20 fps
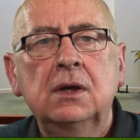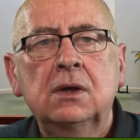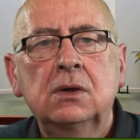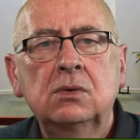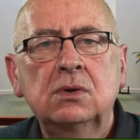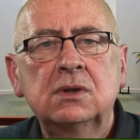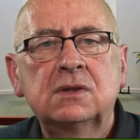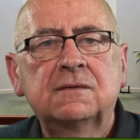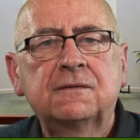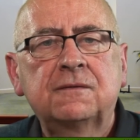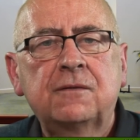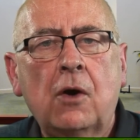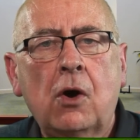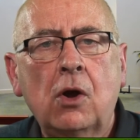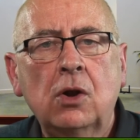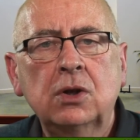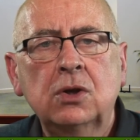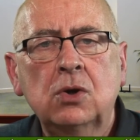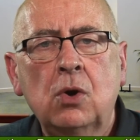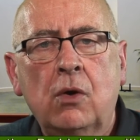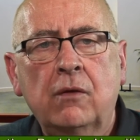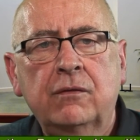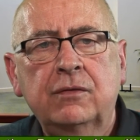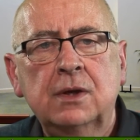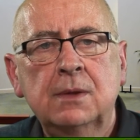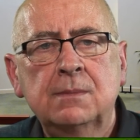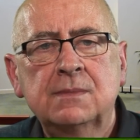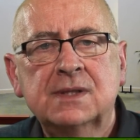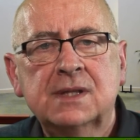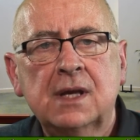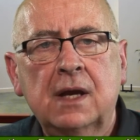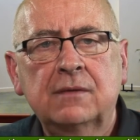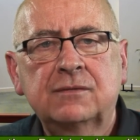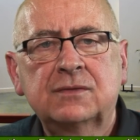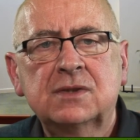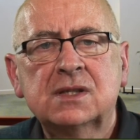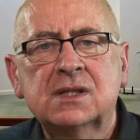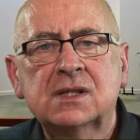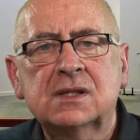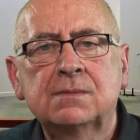who is falling over himself
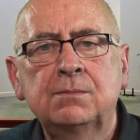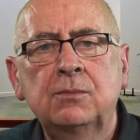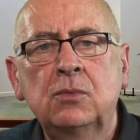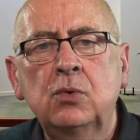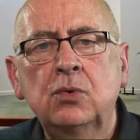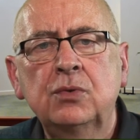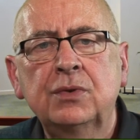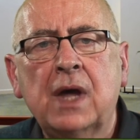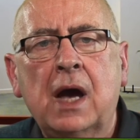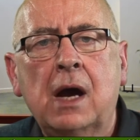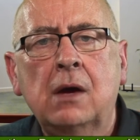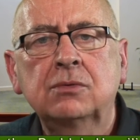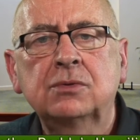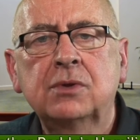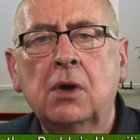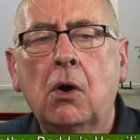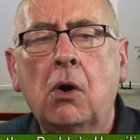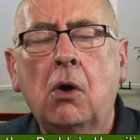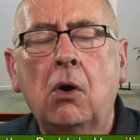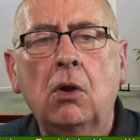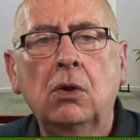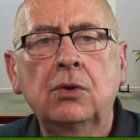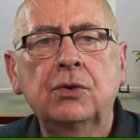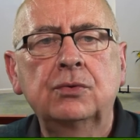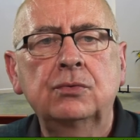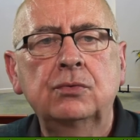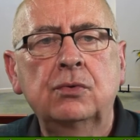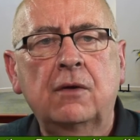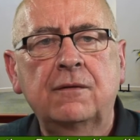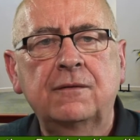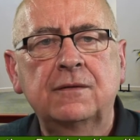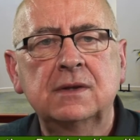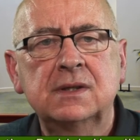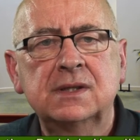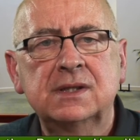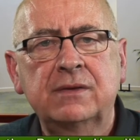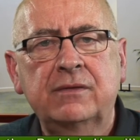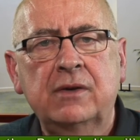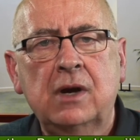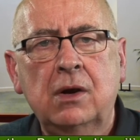to smooth out all the
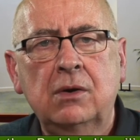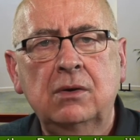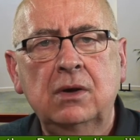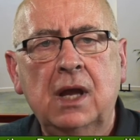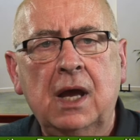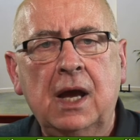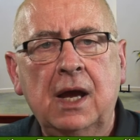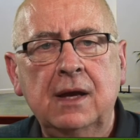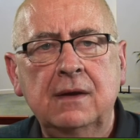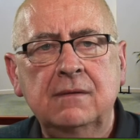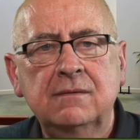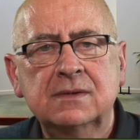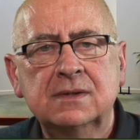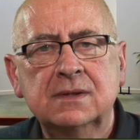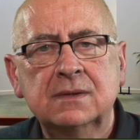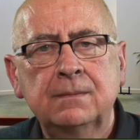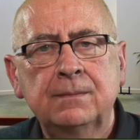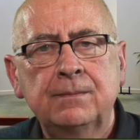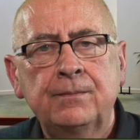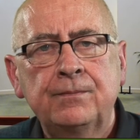ruffles of our lives.